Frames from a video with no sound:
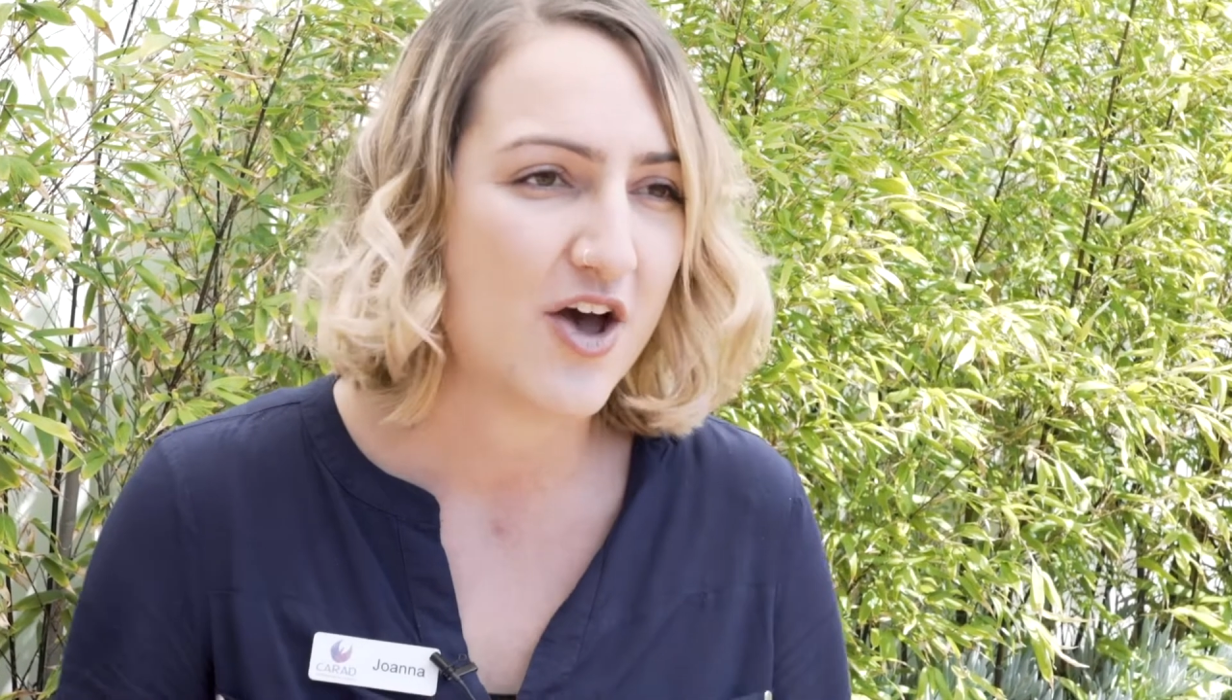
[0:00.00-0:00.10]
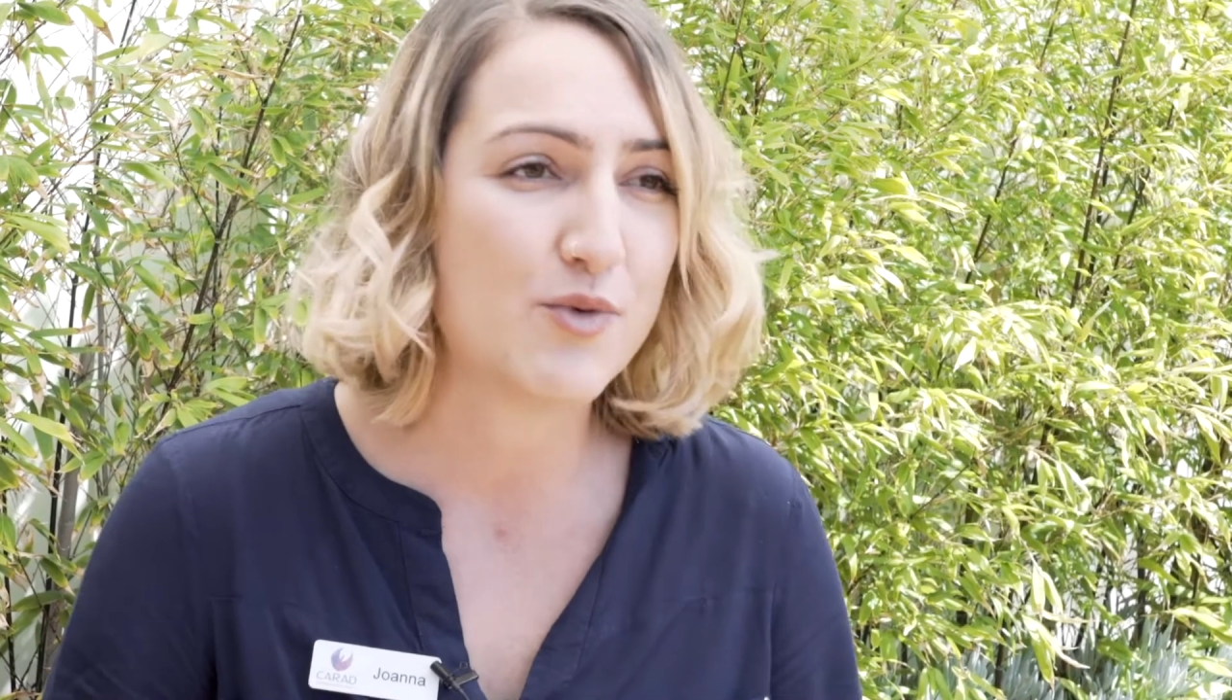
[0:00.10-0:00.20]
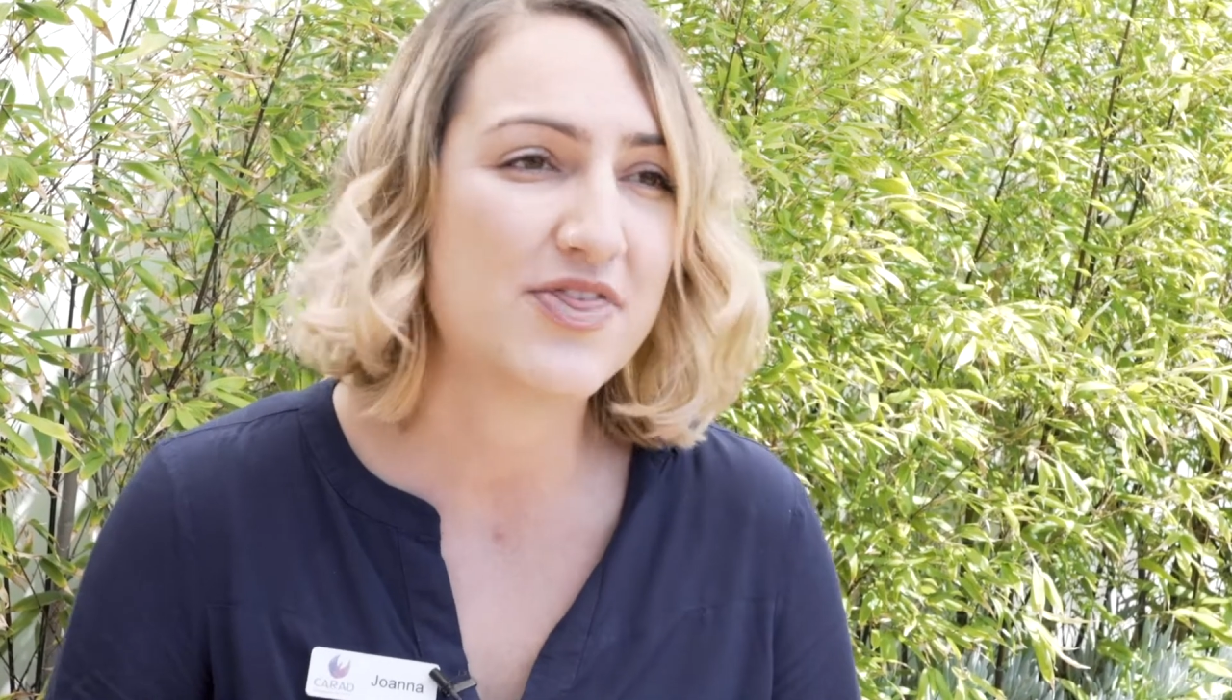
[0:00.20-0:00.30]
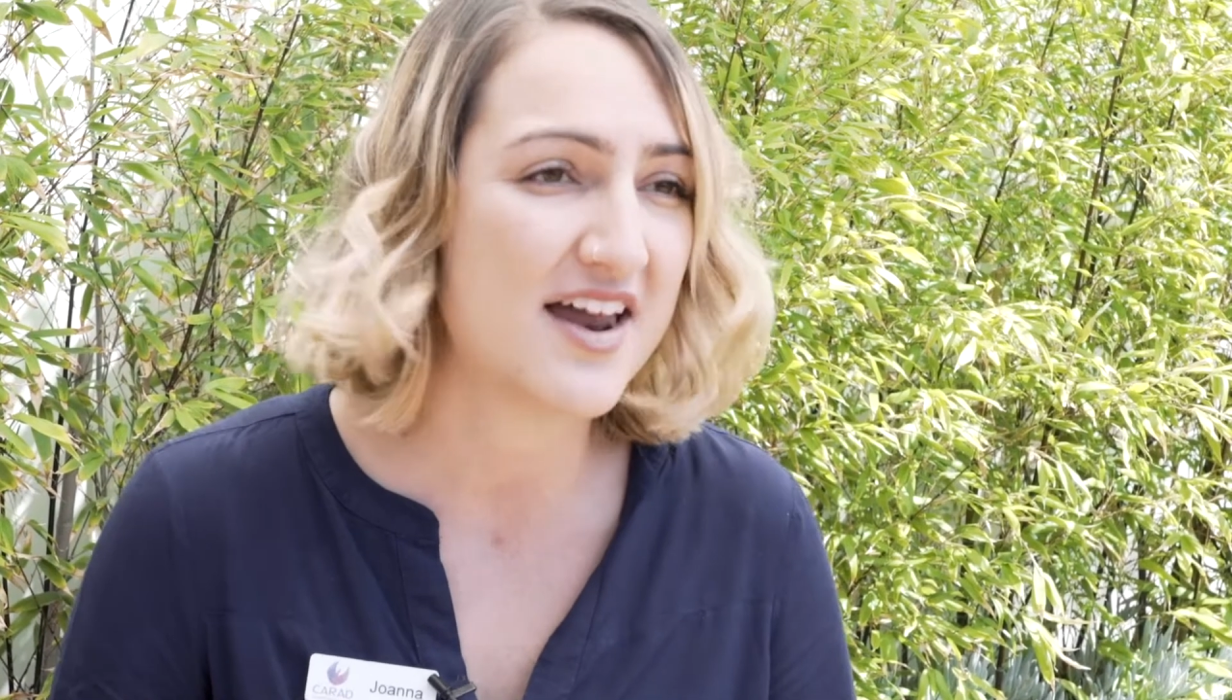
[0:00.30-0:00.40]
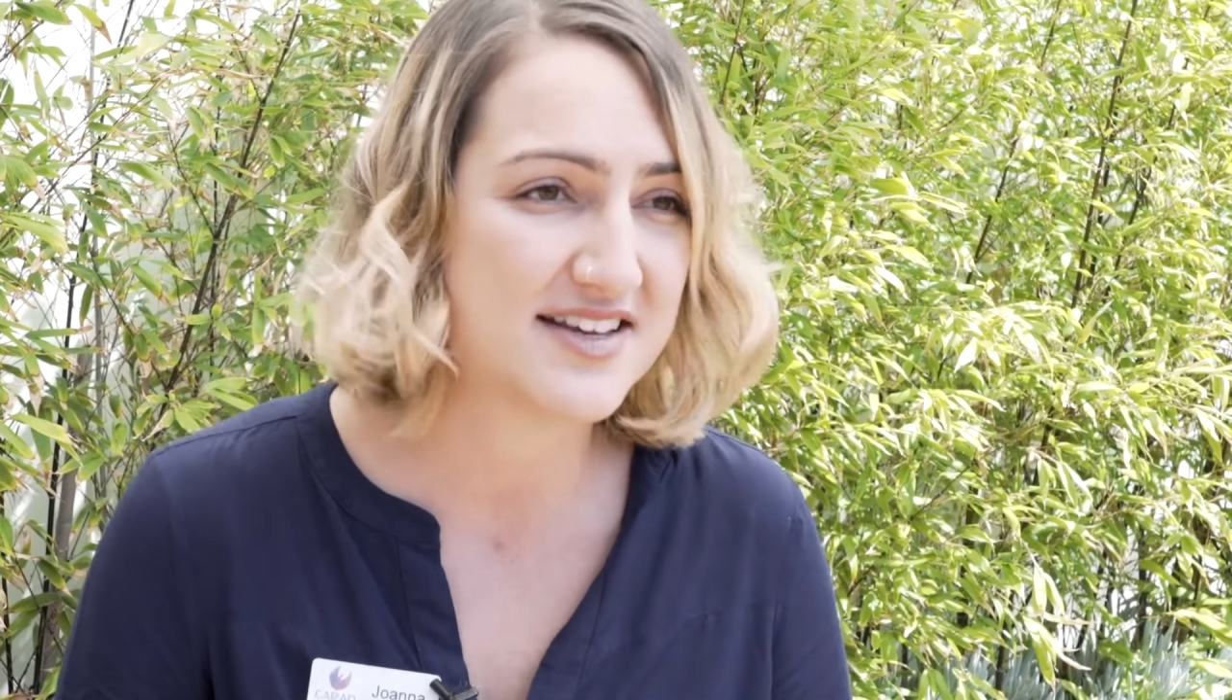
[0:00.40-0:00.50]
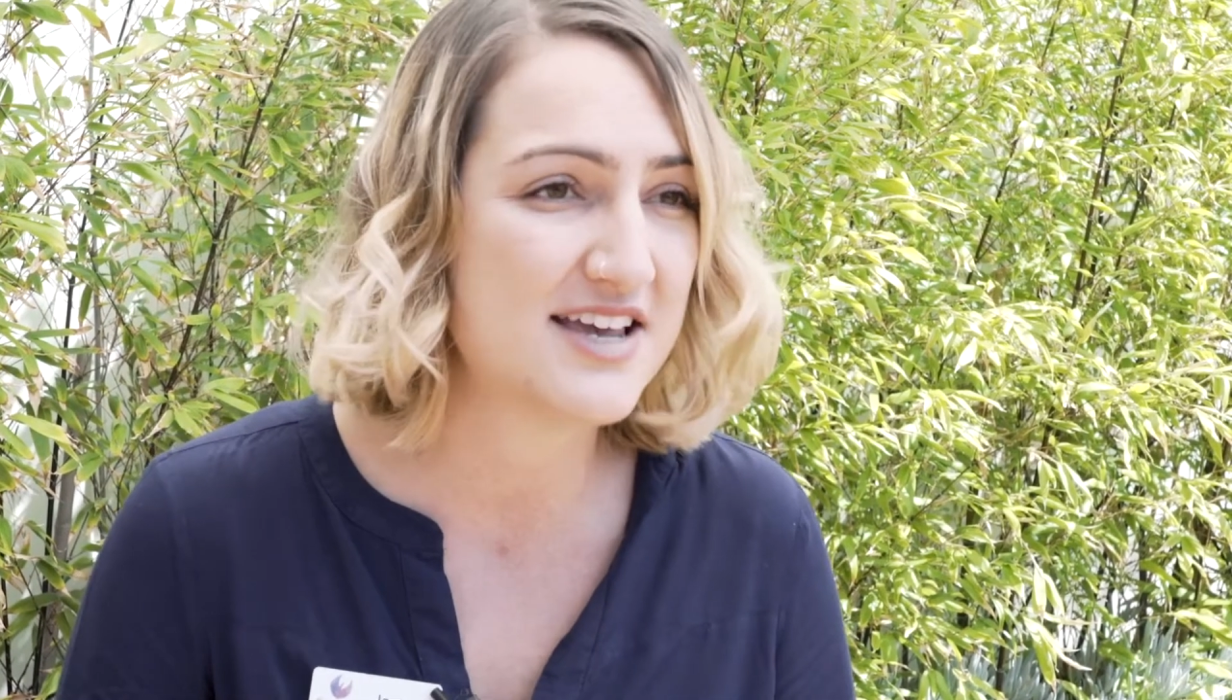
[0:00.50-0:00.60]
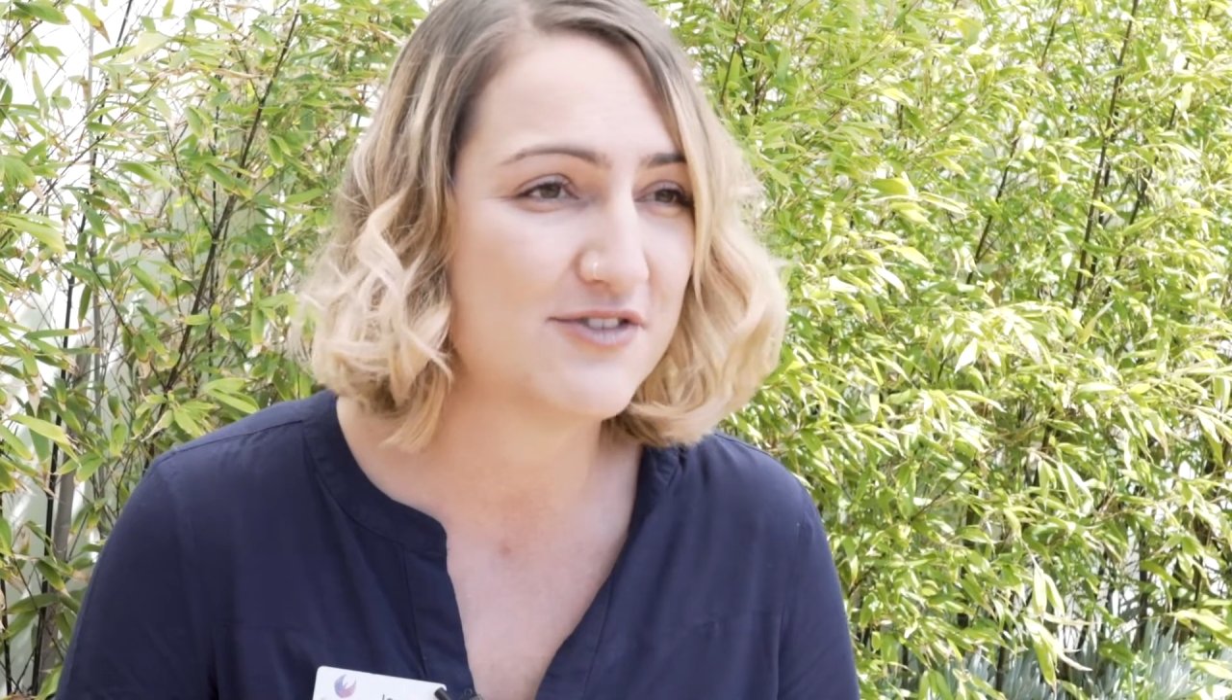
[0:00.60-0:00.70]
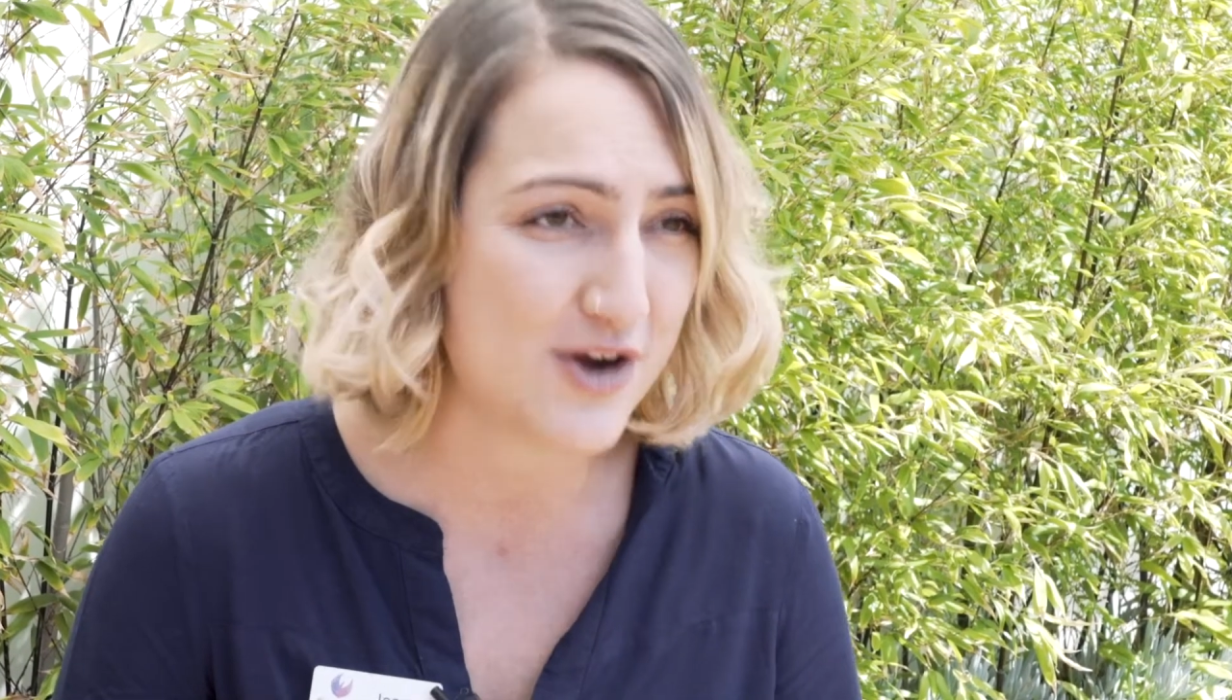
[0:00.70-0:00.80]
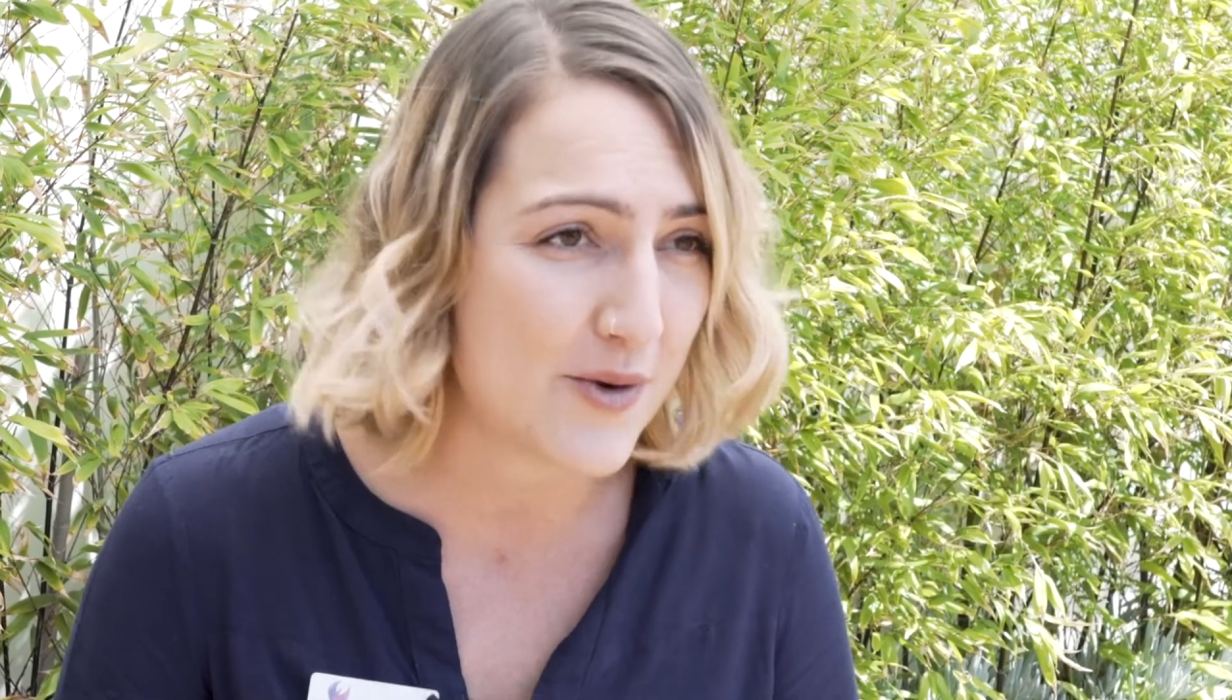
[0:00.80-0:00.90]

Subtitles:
without us even